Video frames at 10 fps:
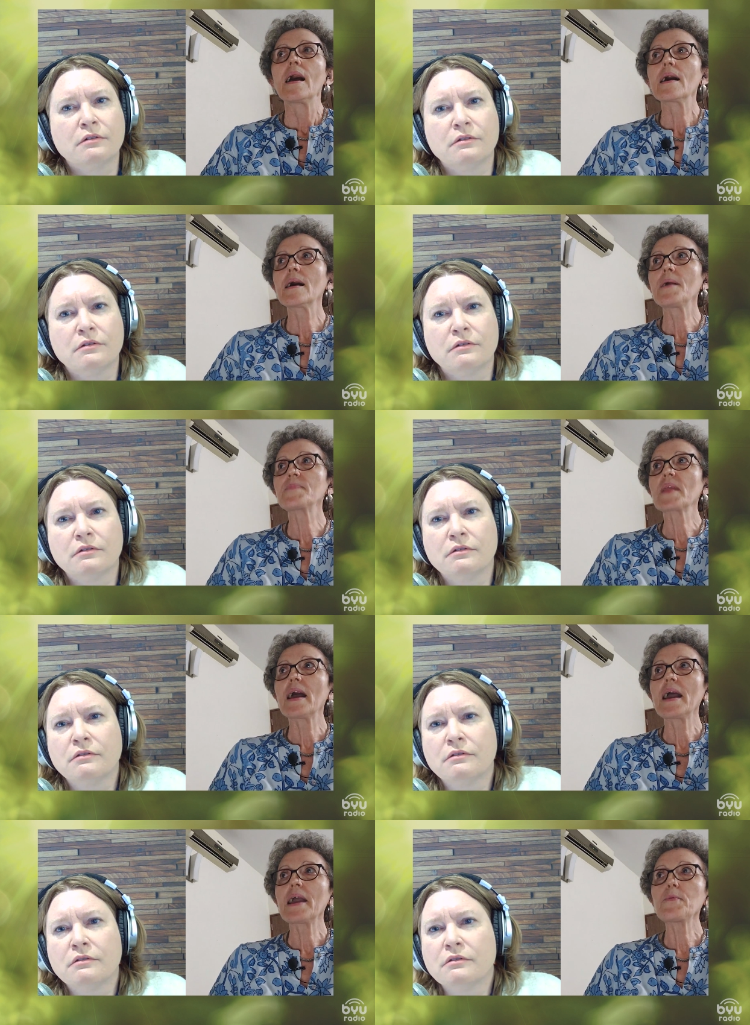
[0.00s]
Speaker 1: Um,
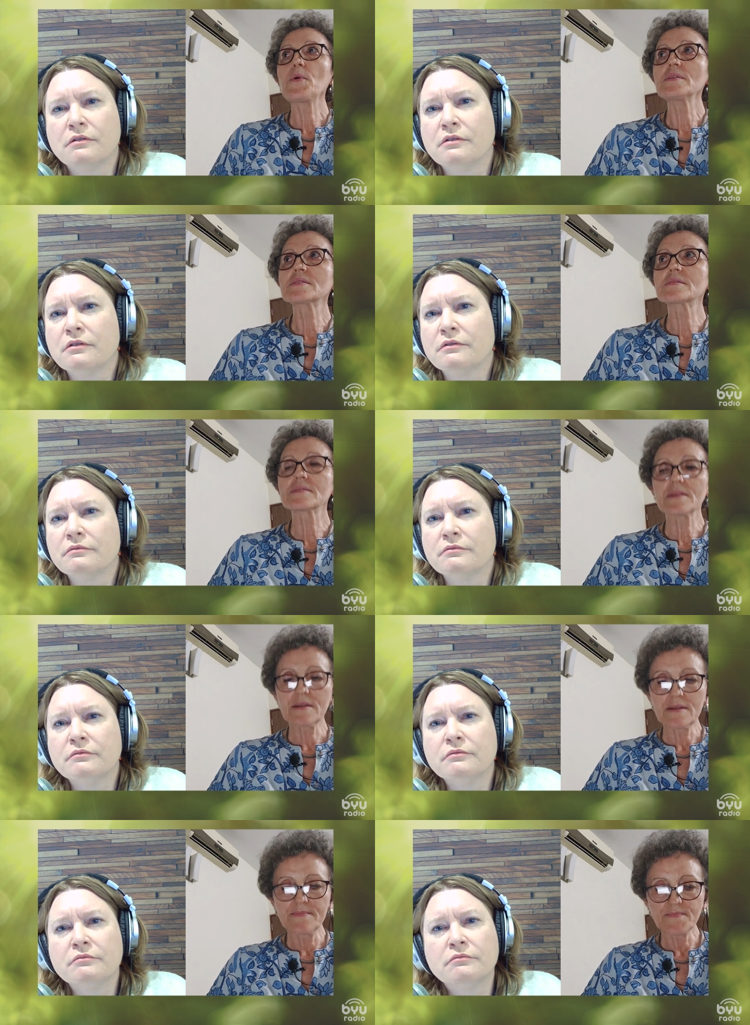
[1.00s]
I was
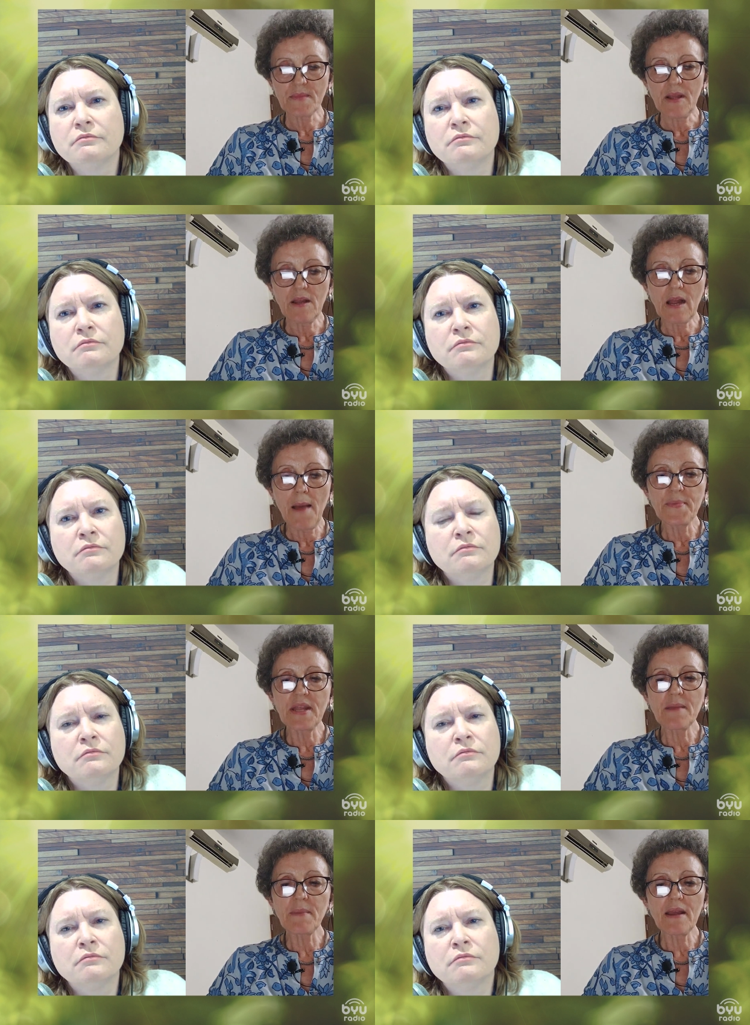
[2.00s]
um,
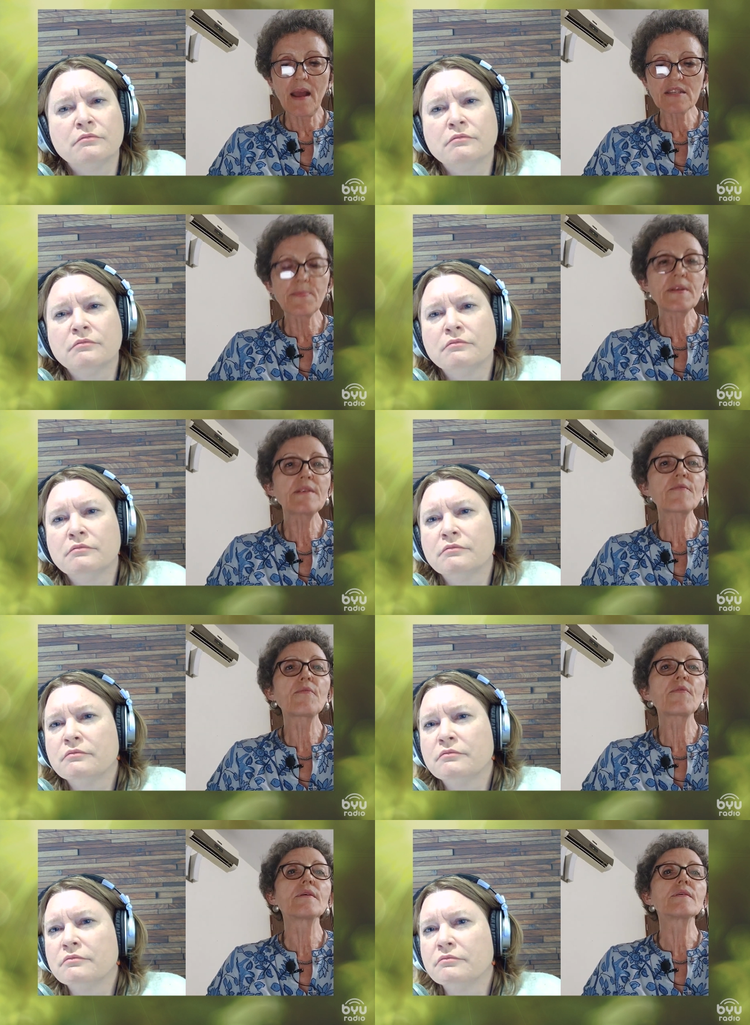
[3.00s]
accompanying my husband
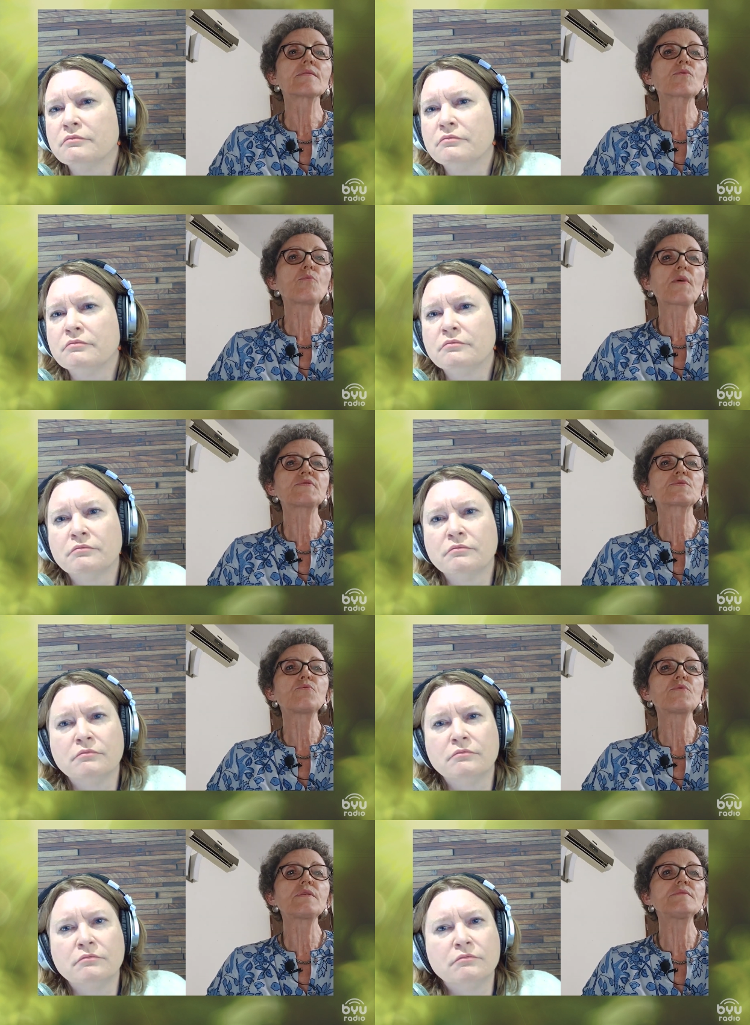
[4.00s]
with a group of
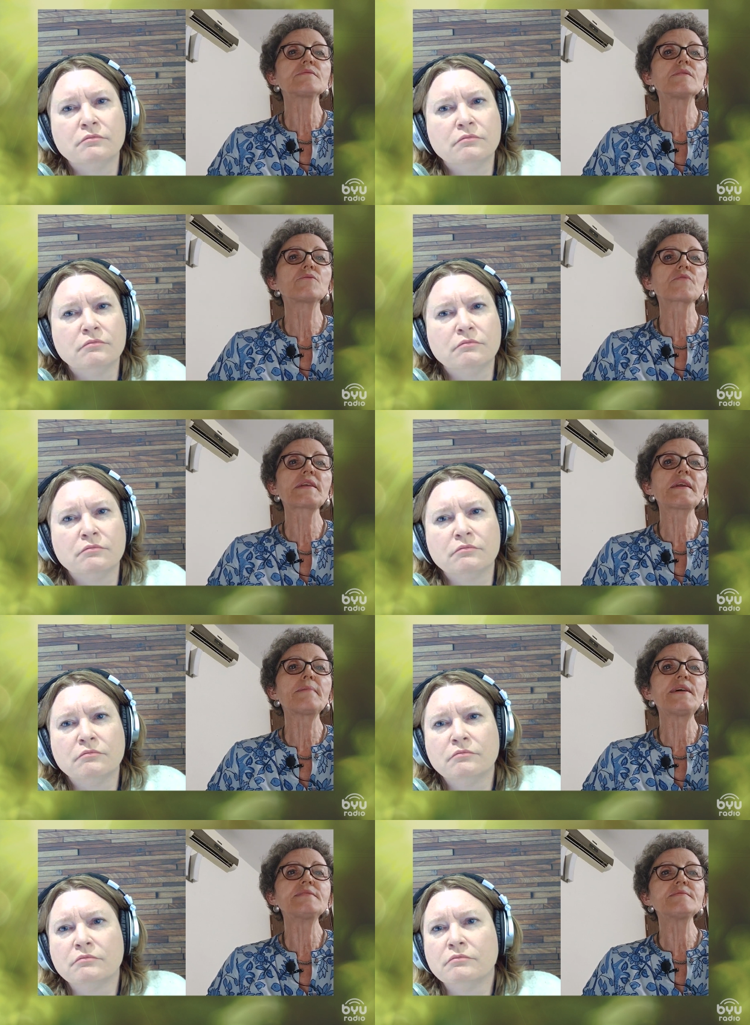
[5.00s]
students in
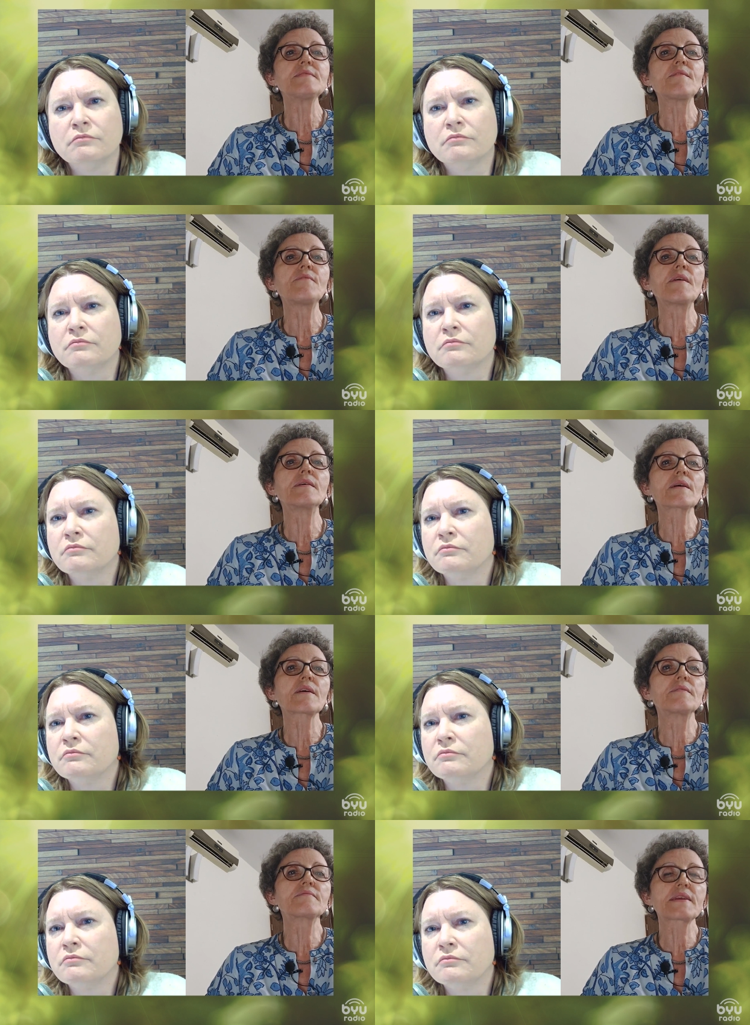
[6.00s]
Vrindavan.
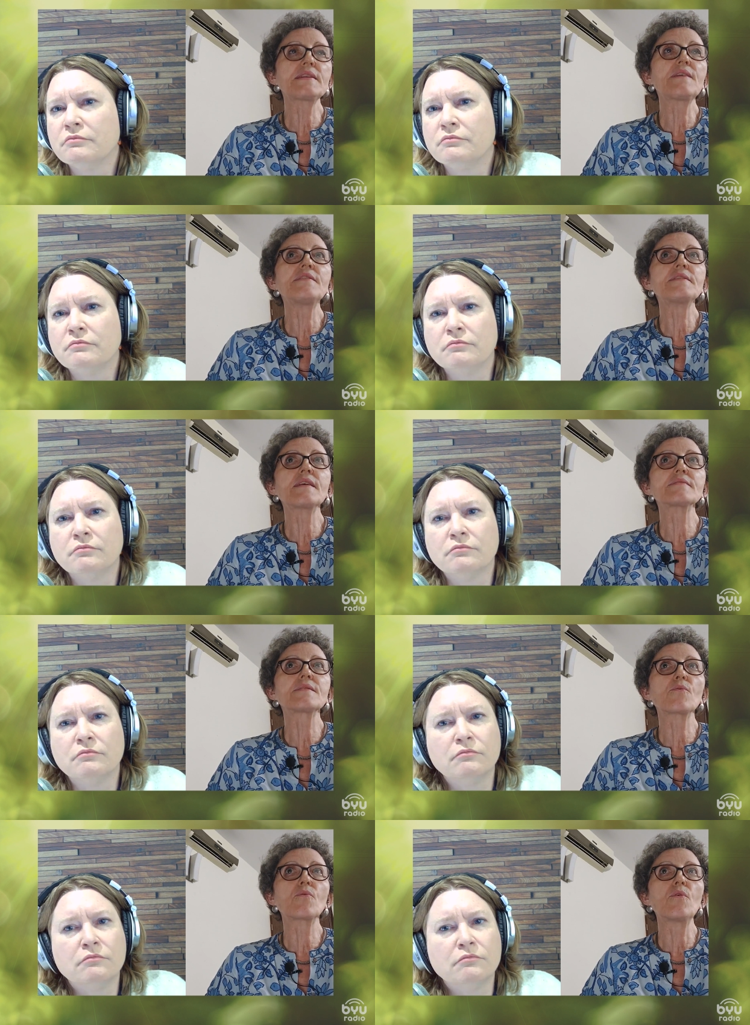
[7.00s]
Uh, is
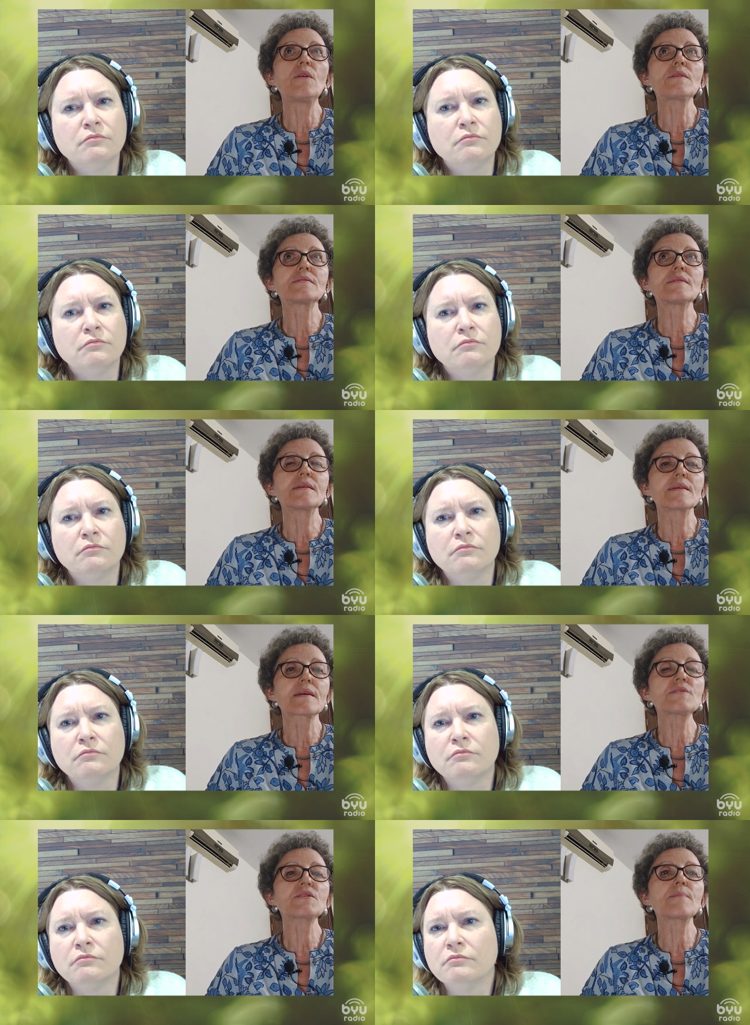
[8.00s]
an old uh,
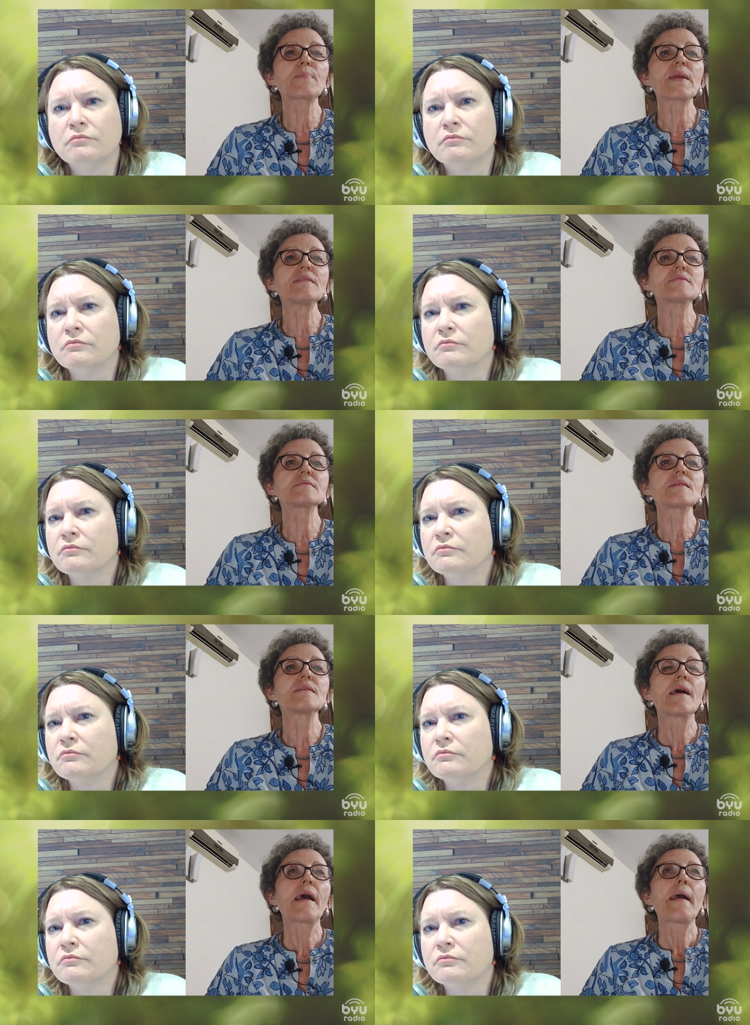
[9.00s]
Krishna place.
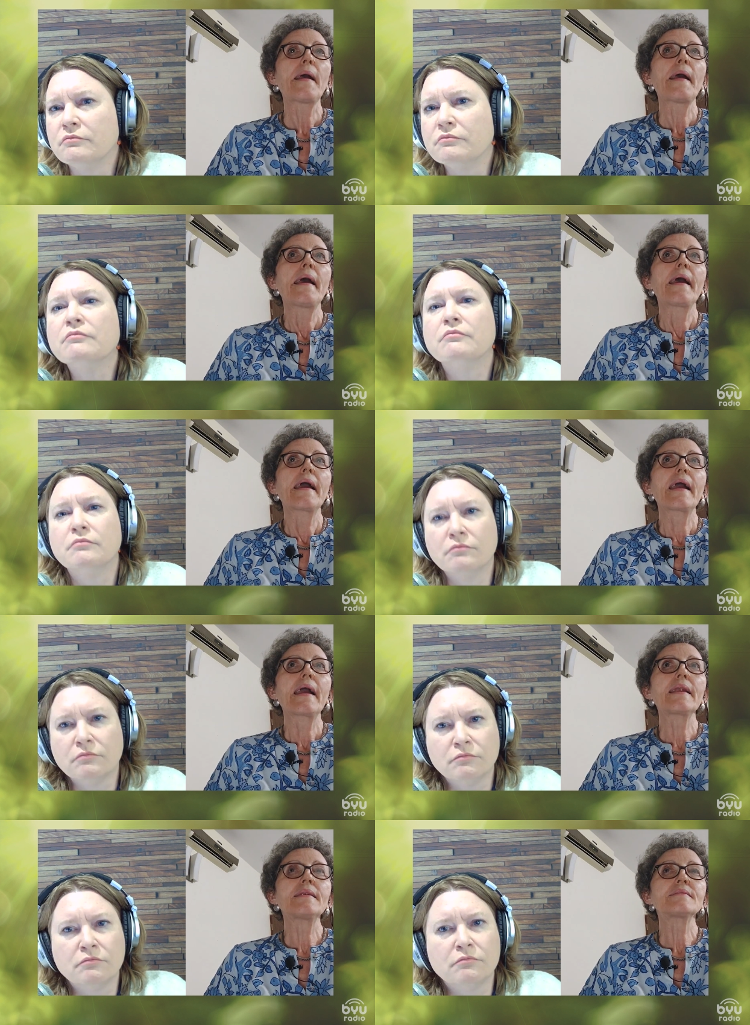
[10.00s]

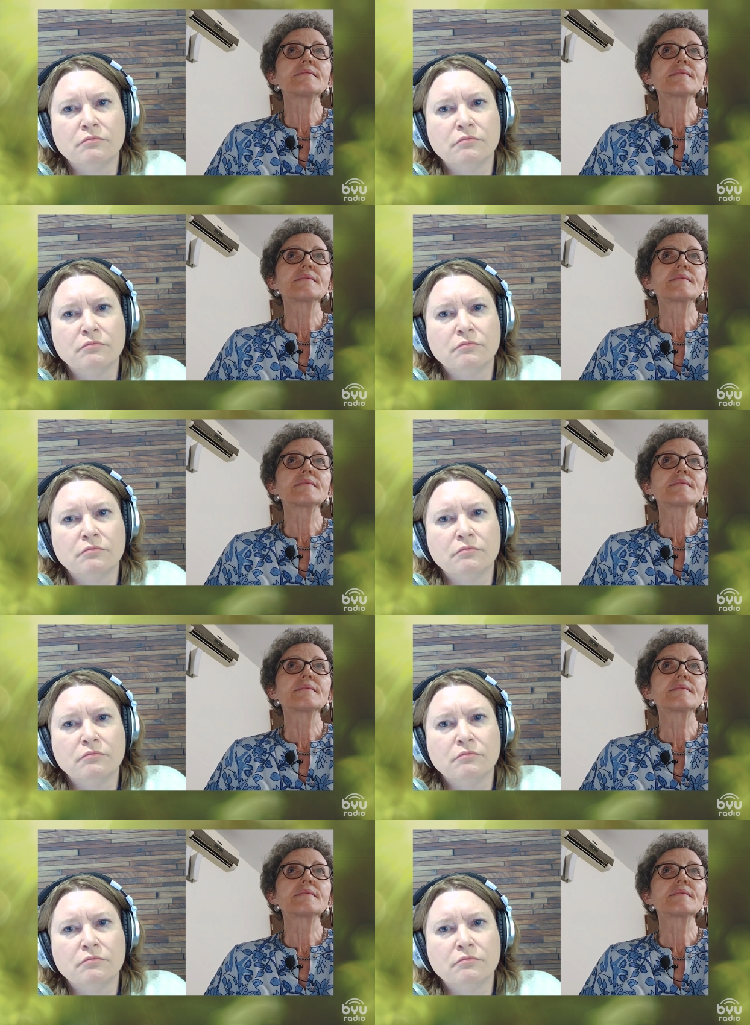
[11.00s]
And